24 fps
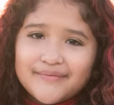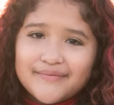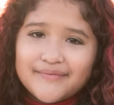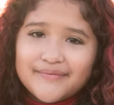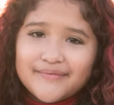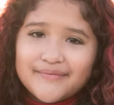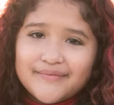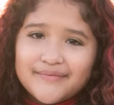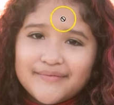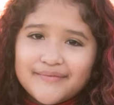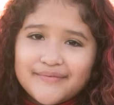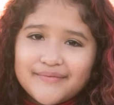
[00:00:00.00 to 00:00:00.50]

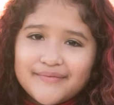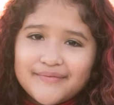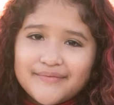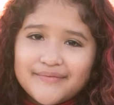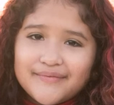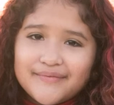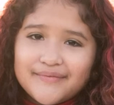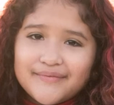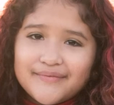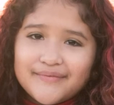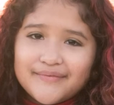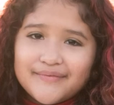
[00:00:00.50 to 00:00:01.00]

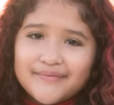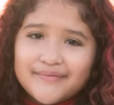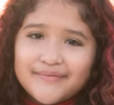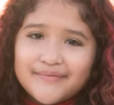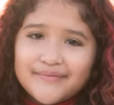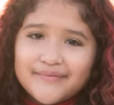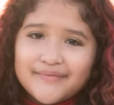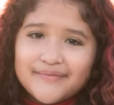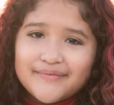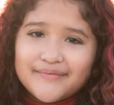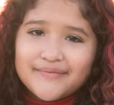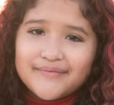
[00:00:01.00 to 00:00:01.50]

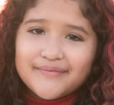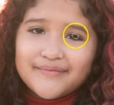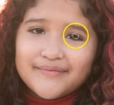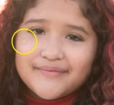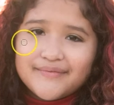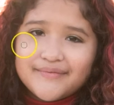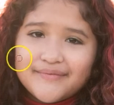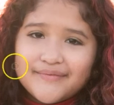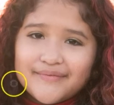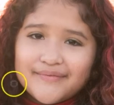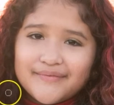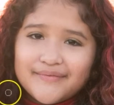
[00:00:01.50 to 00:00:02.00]

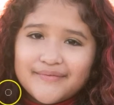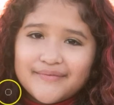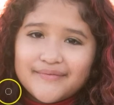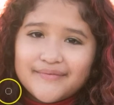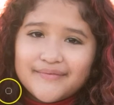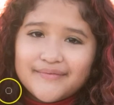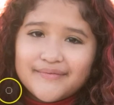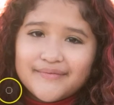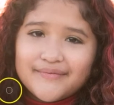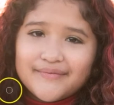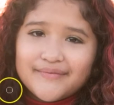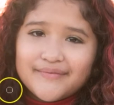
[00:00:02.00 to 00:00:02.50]

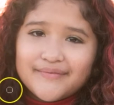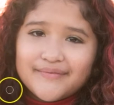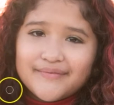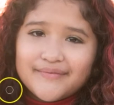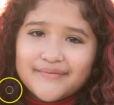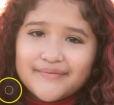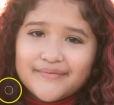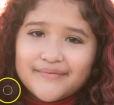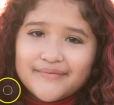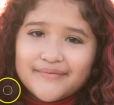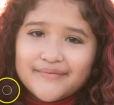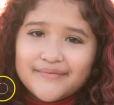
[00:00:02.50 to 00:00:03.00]
Nothing is said.